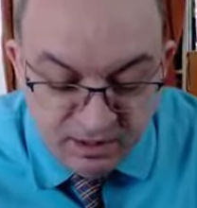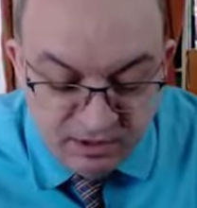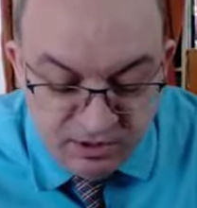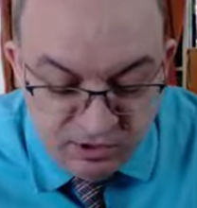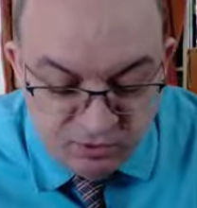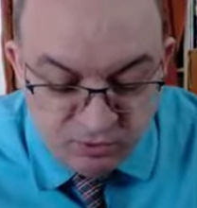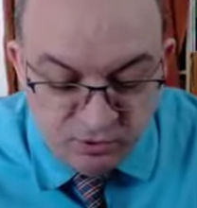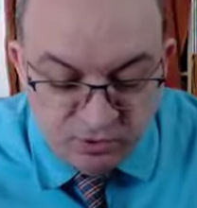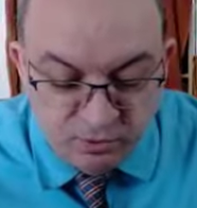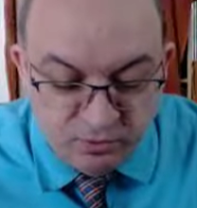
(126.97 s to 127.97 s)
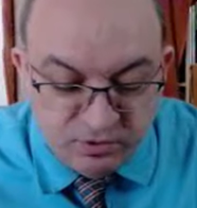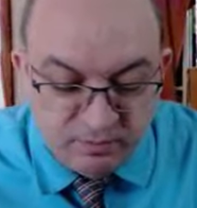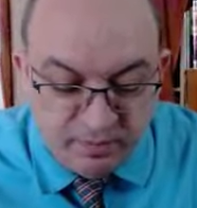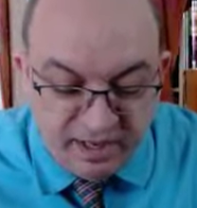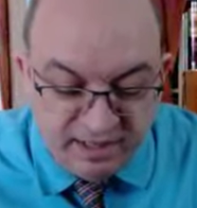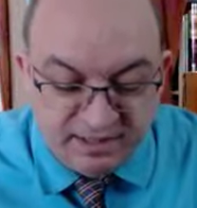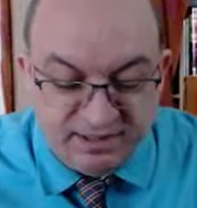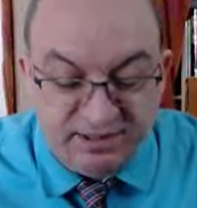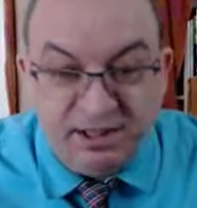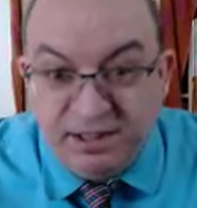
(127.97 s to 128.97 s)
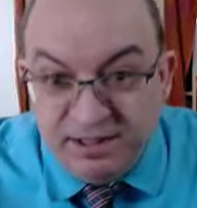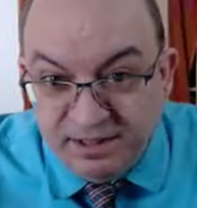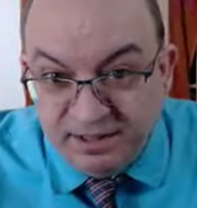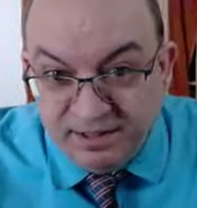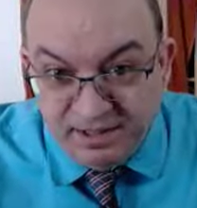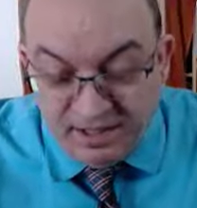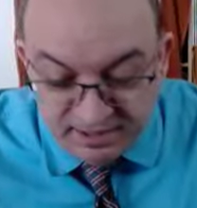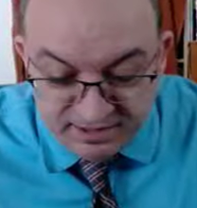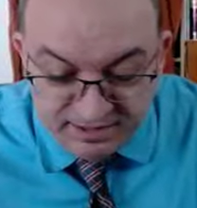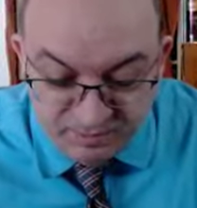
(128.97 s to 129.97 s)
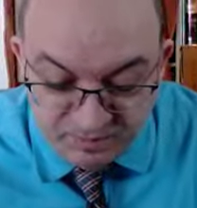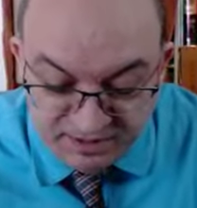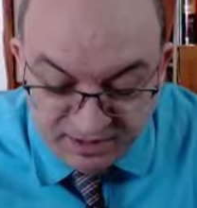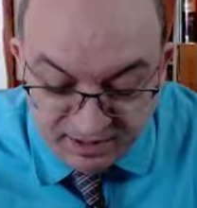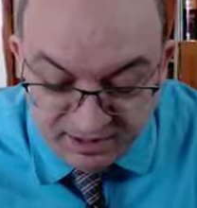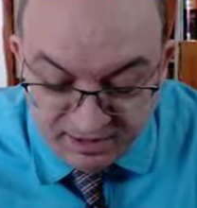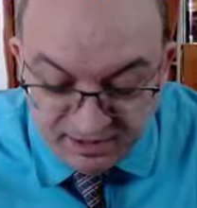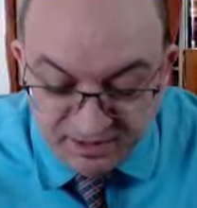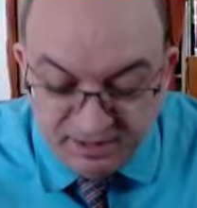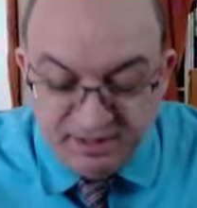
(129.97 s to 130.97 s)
there's also some ex-tequila and ex-mezcal